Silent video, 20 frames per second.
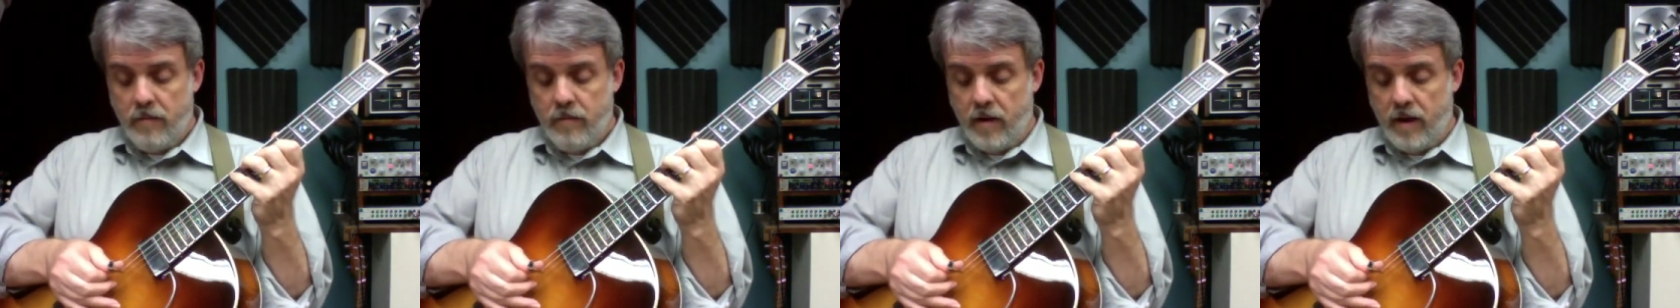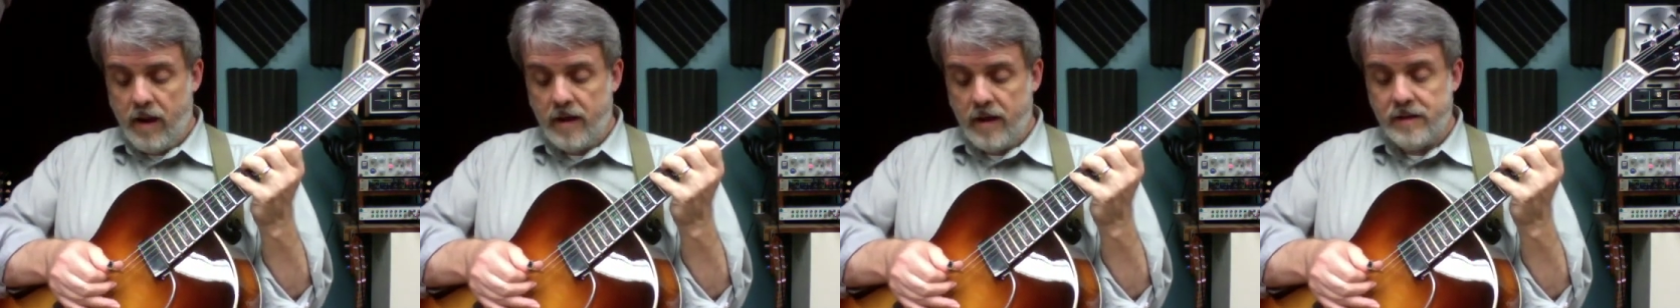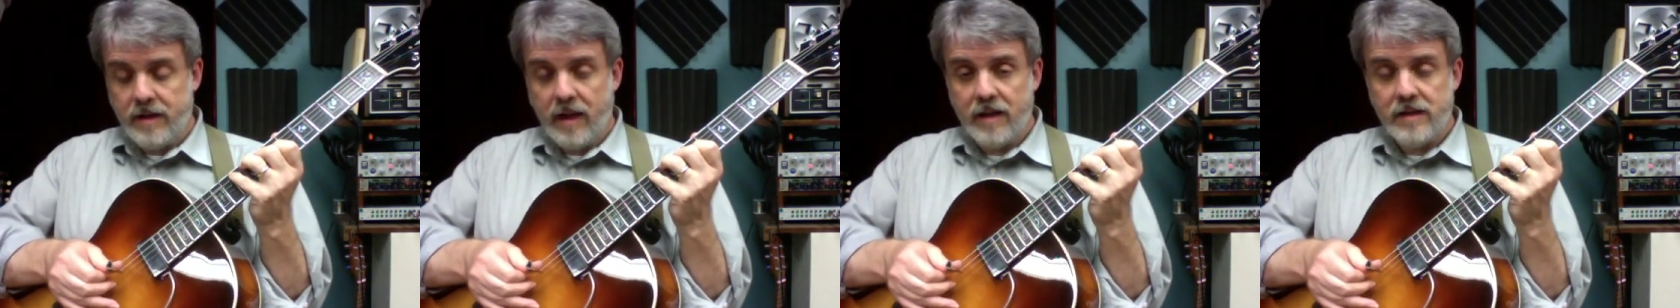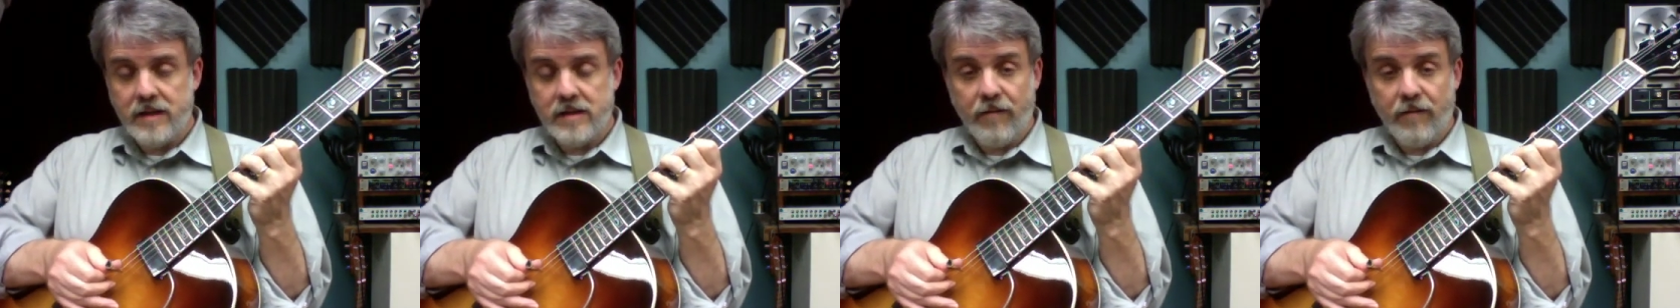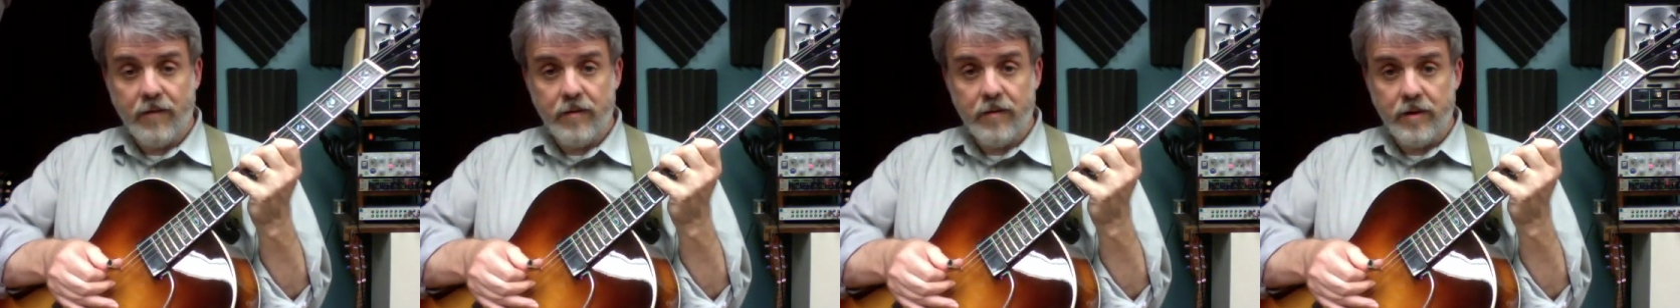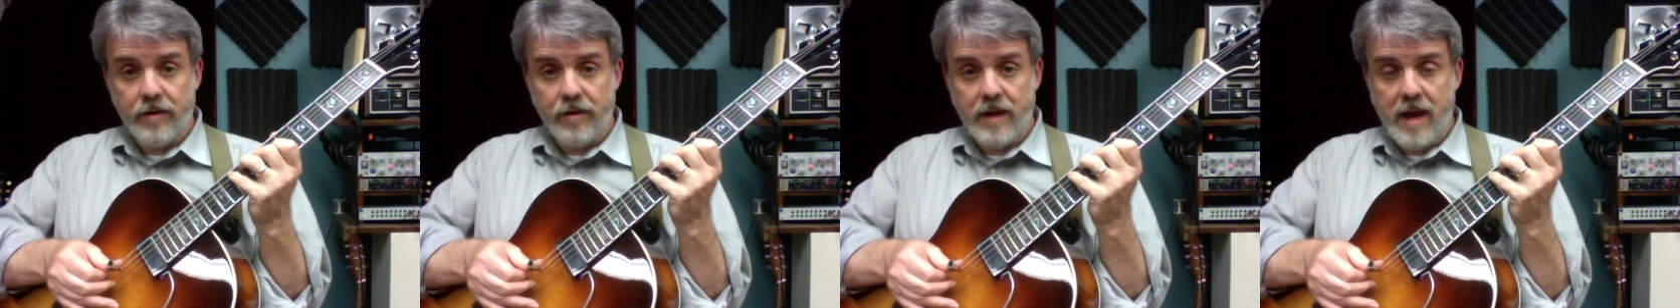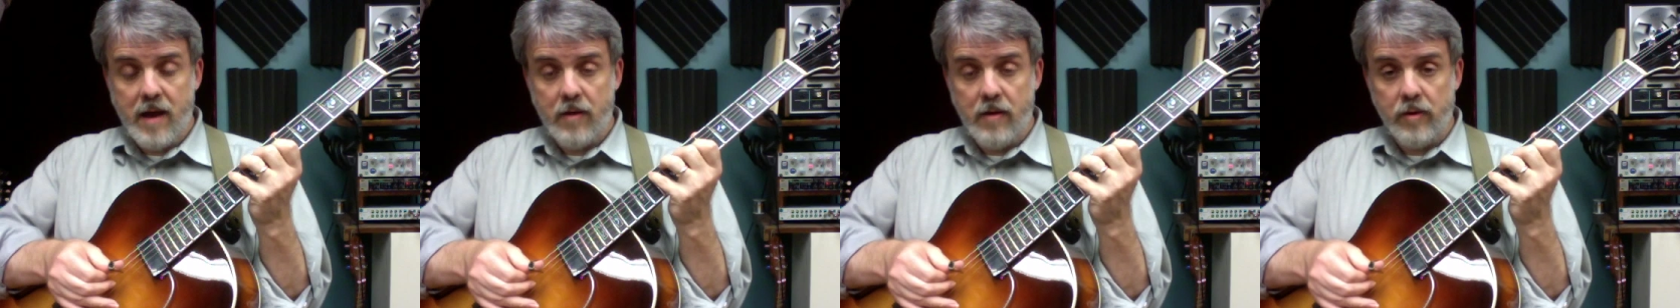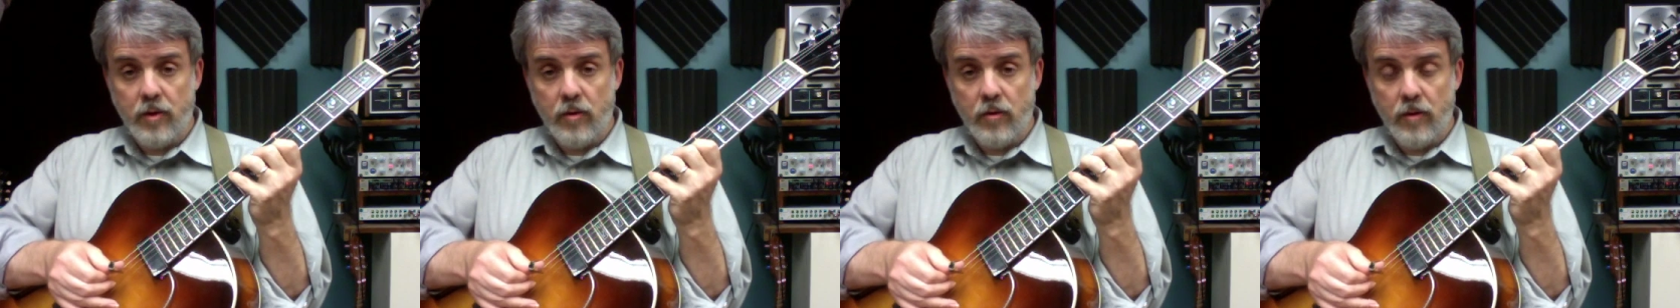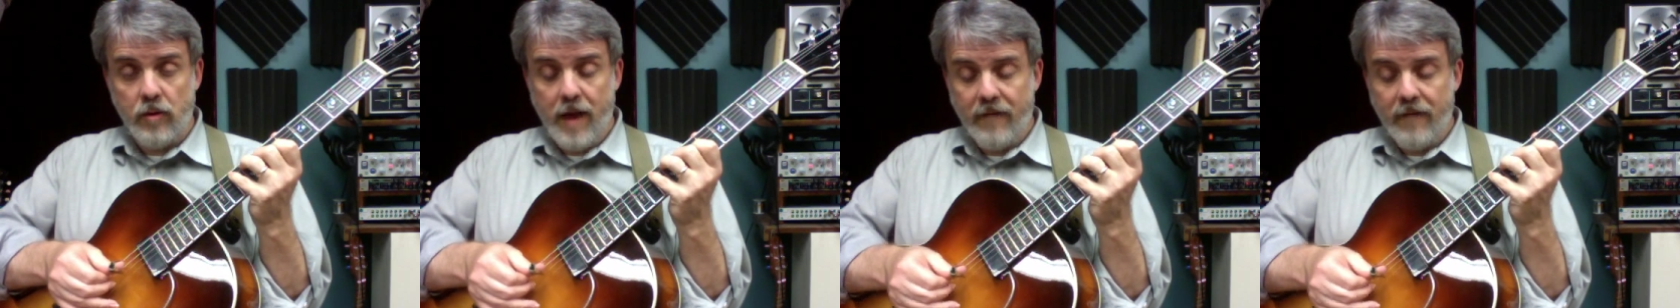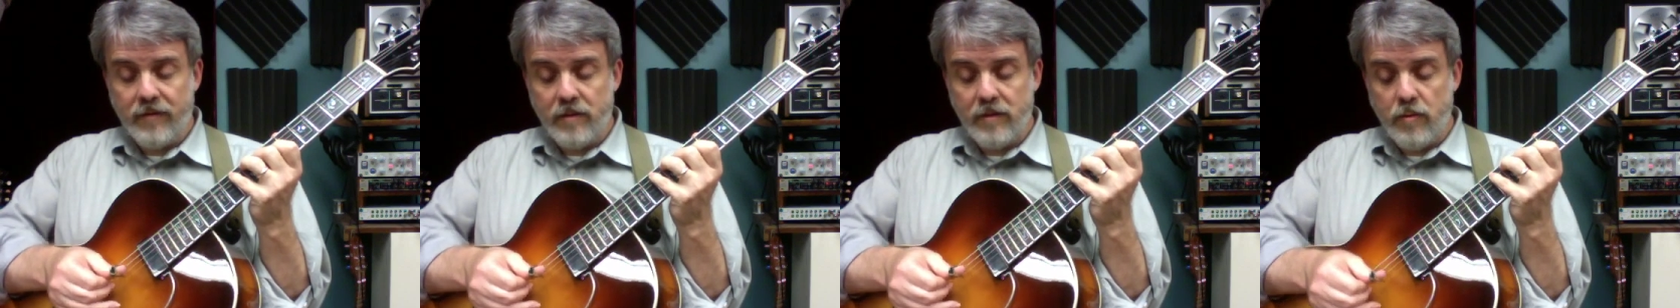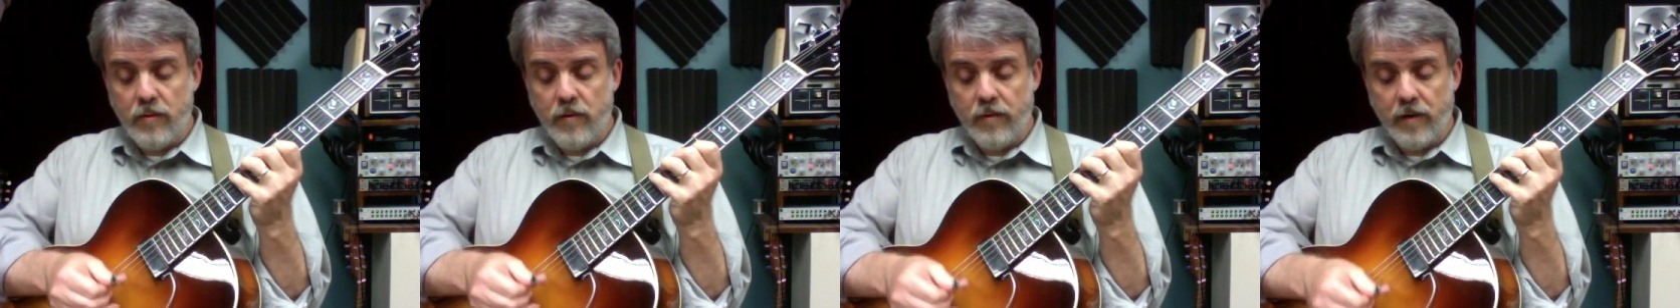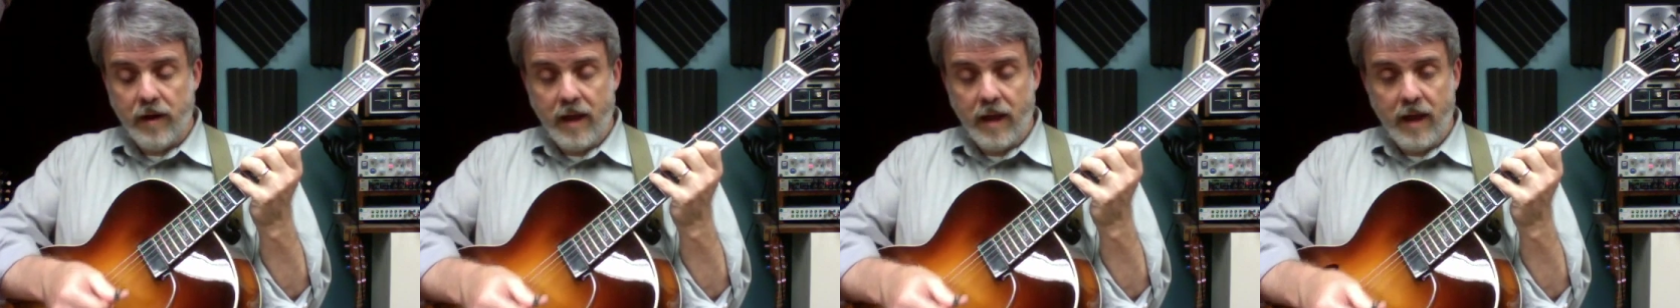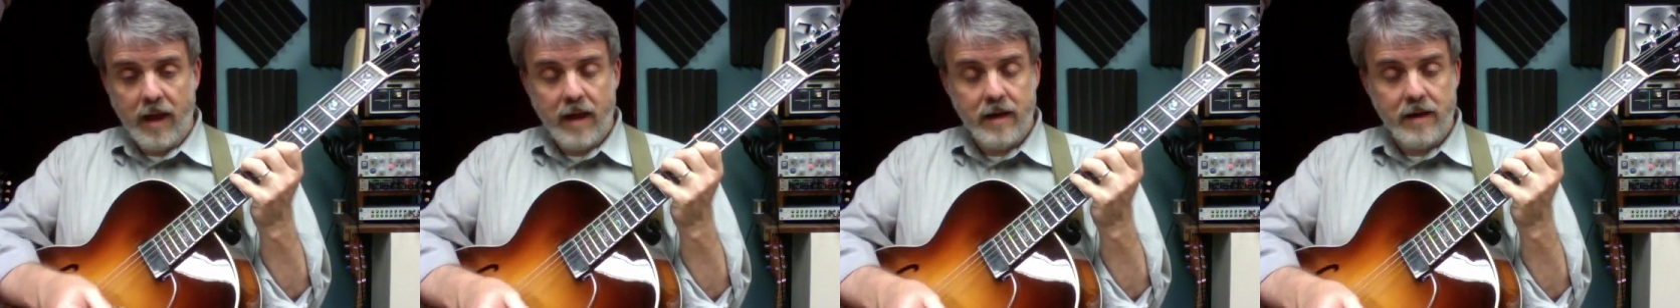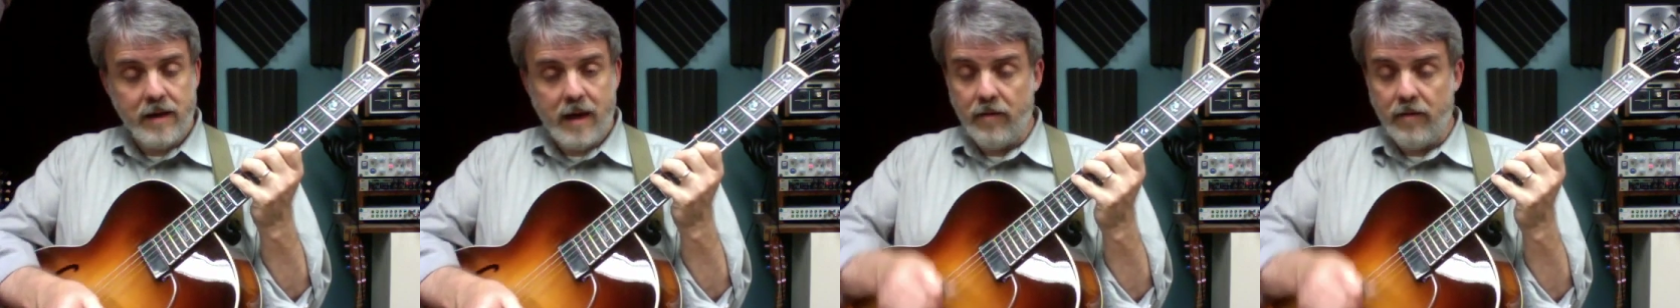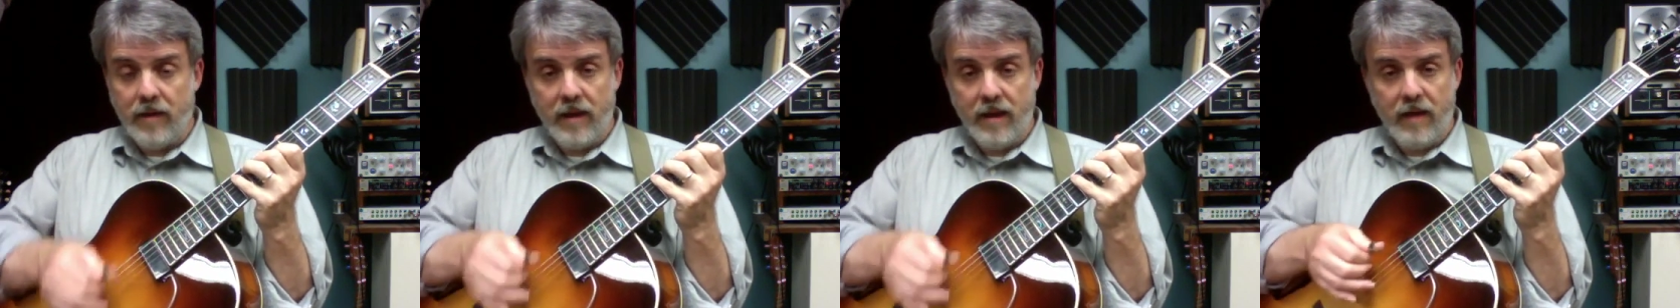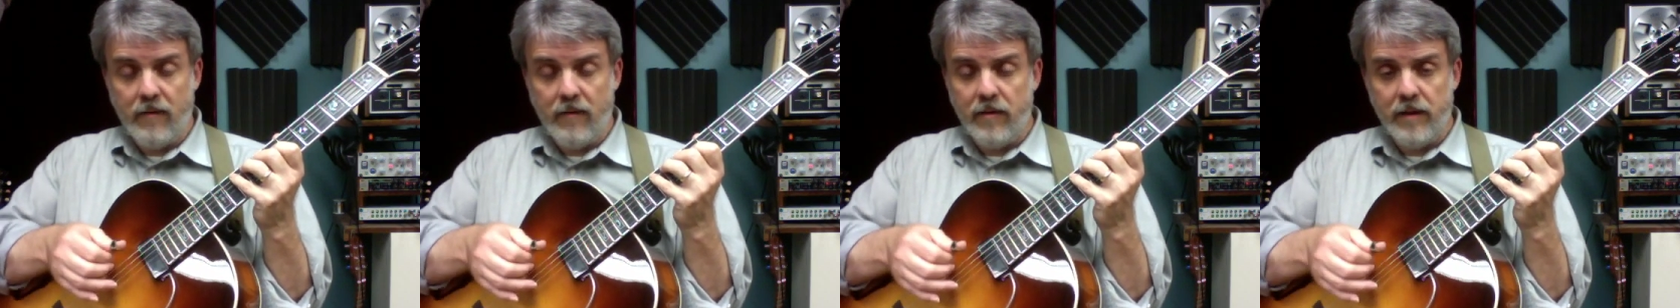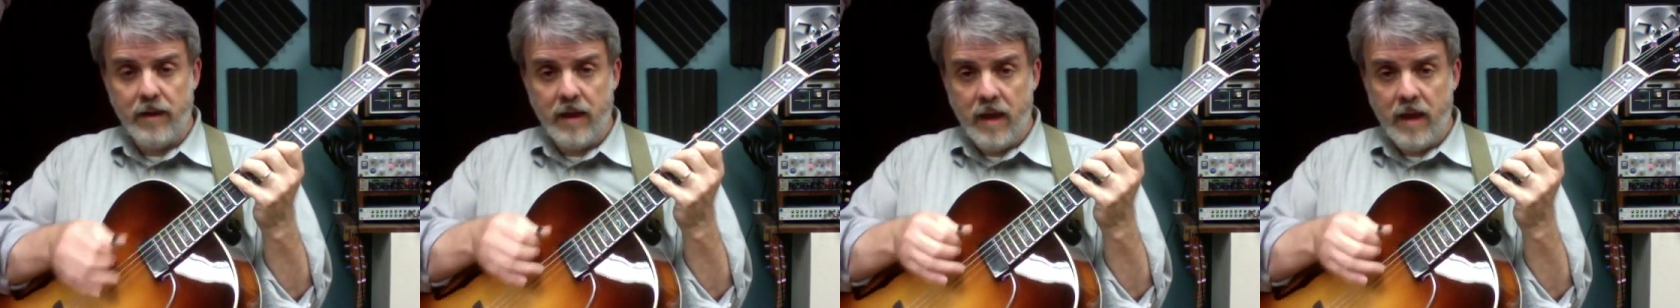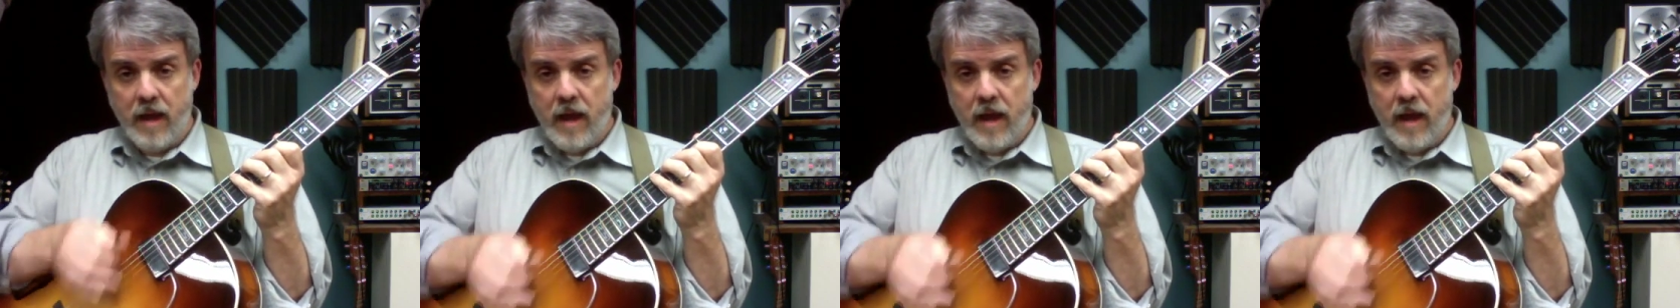But as it gets further down, you'll have to move your hand down evenly,